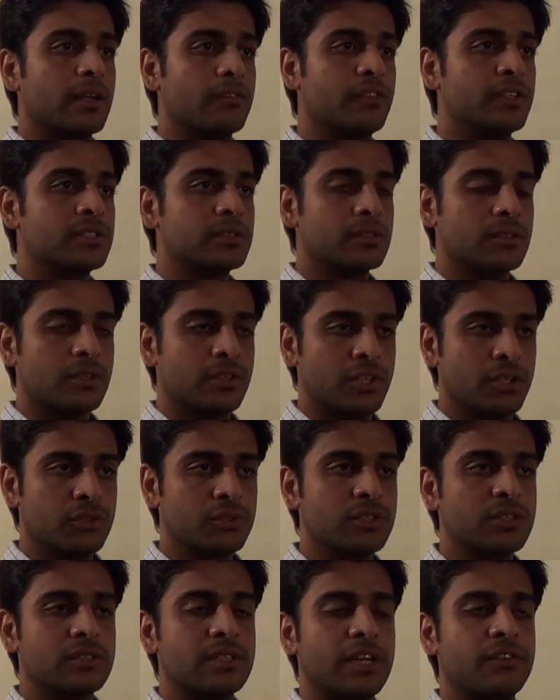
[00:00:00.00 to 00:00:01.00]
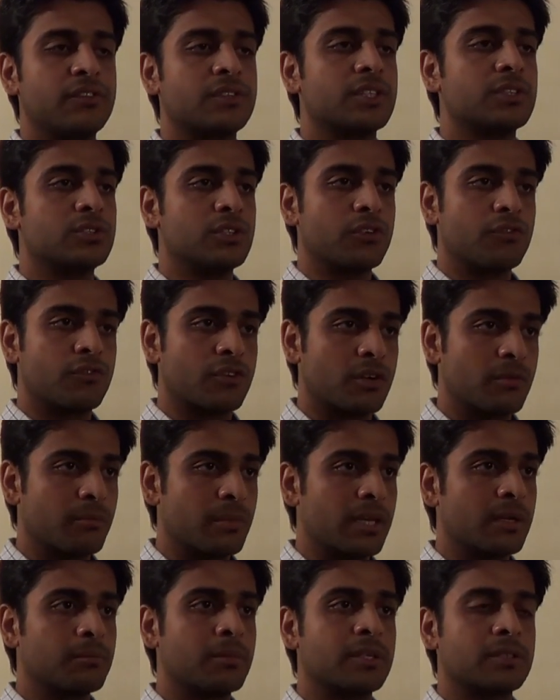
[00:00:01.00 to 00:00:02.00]
which reduces the efficiency of drum
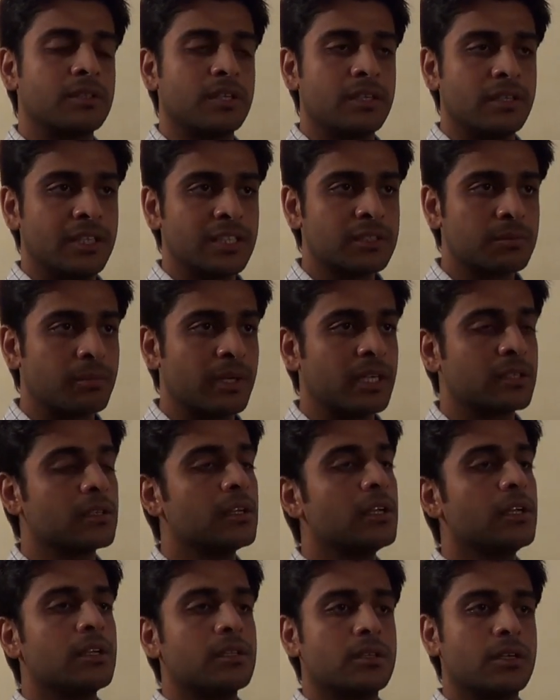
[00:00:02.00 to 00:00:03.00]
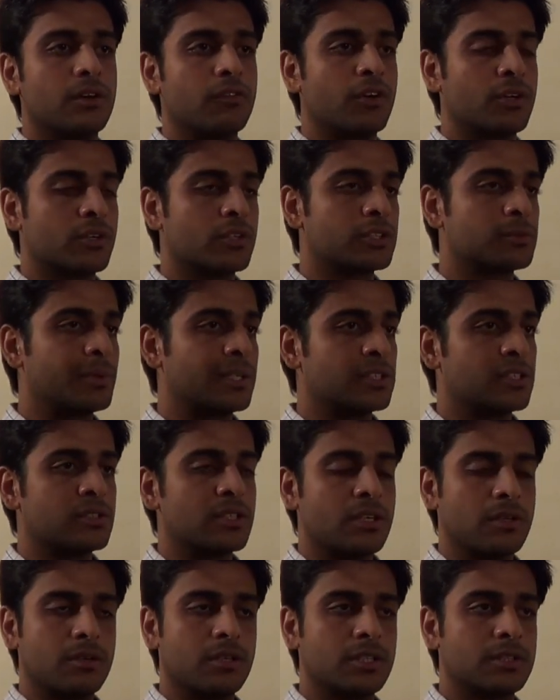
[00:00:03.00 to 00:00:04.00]
brake, but in disc brake the water splashes,
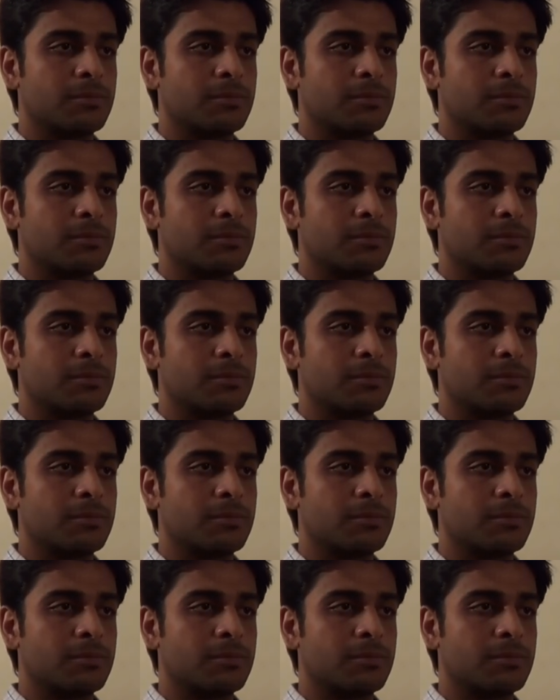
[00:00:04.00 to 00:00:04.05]
uh,